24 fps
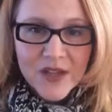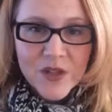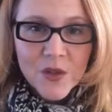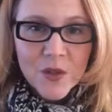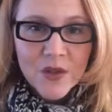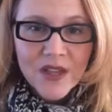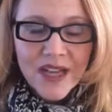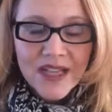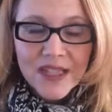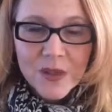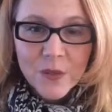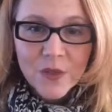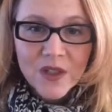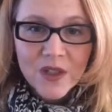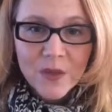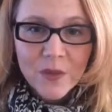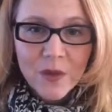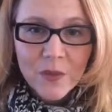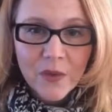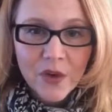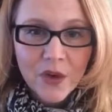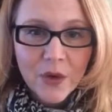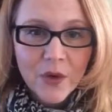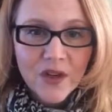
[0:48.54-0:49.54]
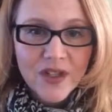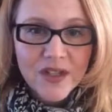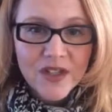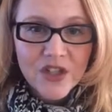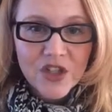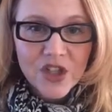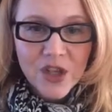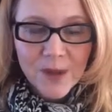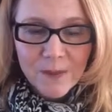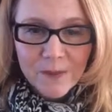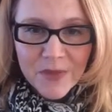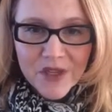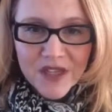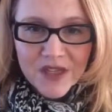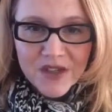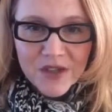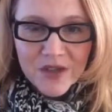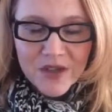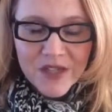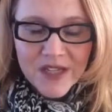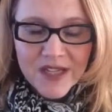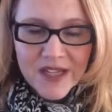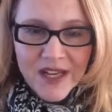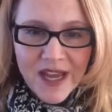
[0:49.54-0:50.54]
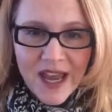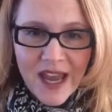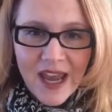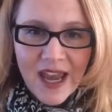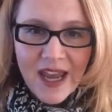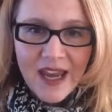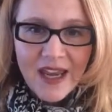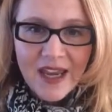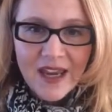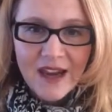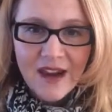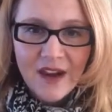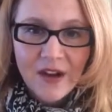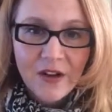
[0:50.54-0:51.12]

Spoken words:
So that's really what we're going to jump into today,